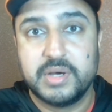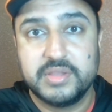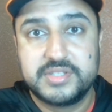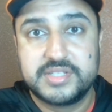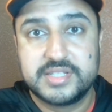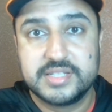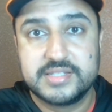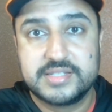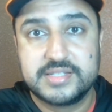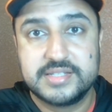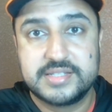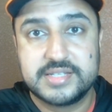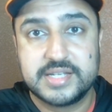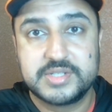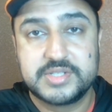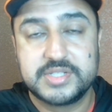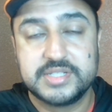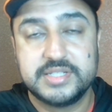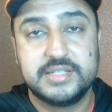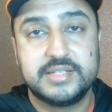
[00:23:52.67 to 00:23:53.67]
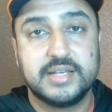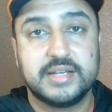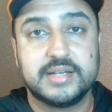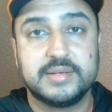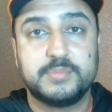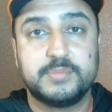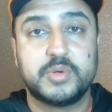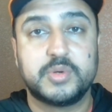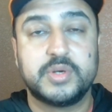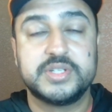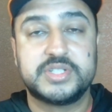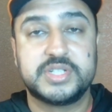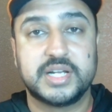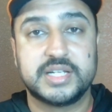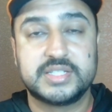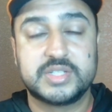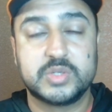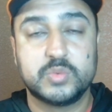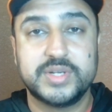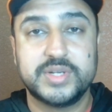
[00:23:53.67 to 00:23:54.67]
month since essentially Morris
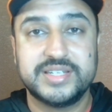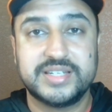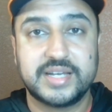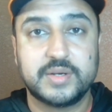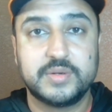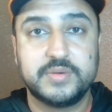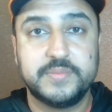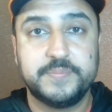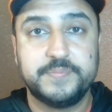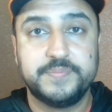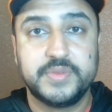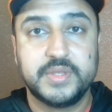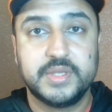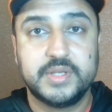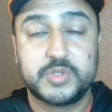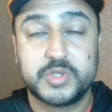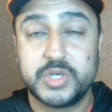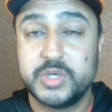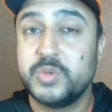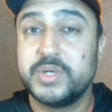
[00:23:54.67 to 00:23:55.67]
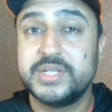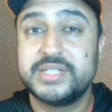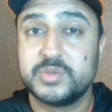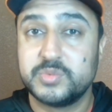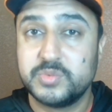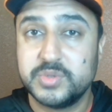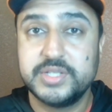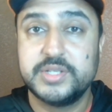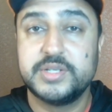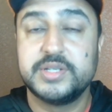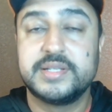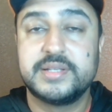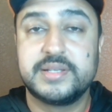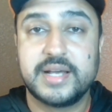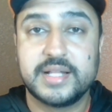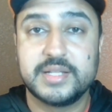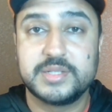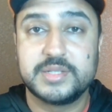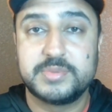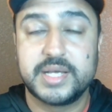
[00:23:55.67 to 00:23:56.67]
Johnson went down. Tre White's a really good
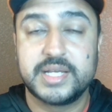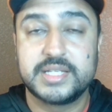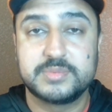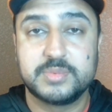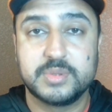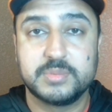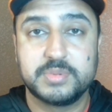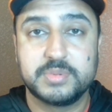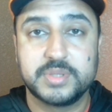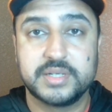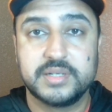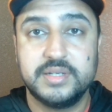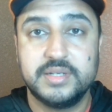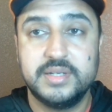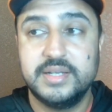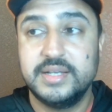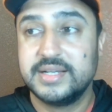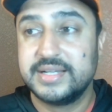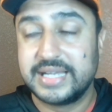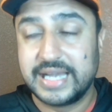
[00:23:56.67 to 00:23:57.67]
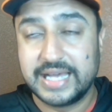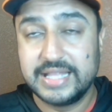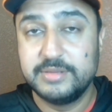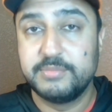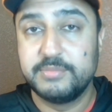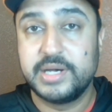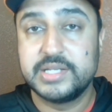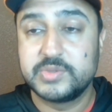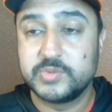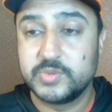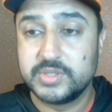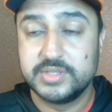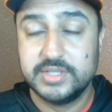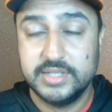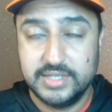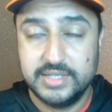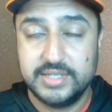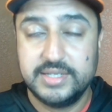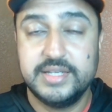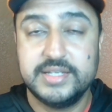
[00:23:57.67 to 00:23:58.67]
college basketball player. Kylan
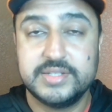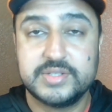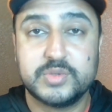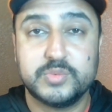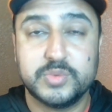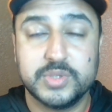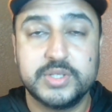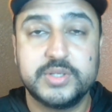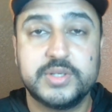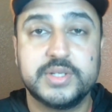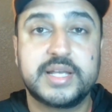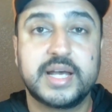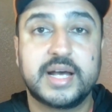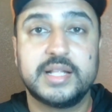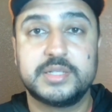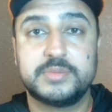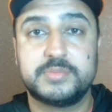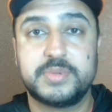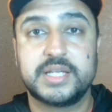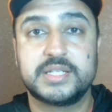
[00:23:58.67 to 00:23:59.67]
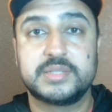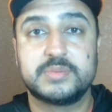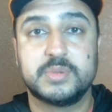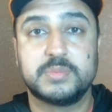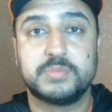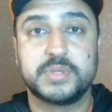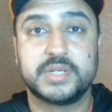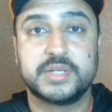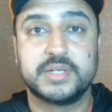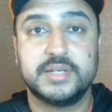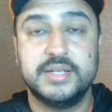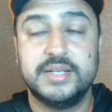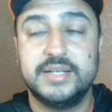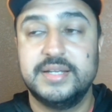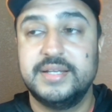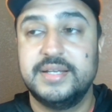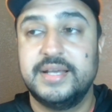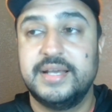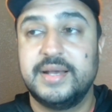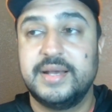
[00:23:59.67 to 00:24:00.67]
Boswell is a really good college basketball player.
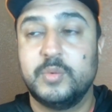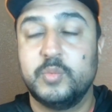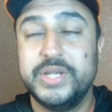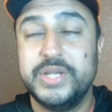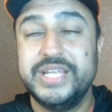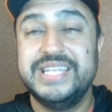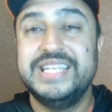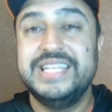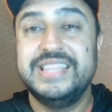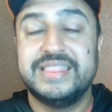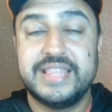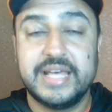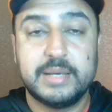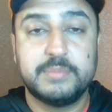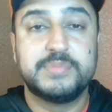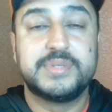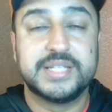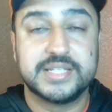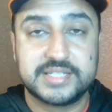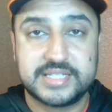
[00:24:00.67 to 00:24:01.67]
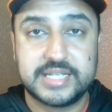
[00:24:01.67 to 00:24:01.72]
We need them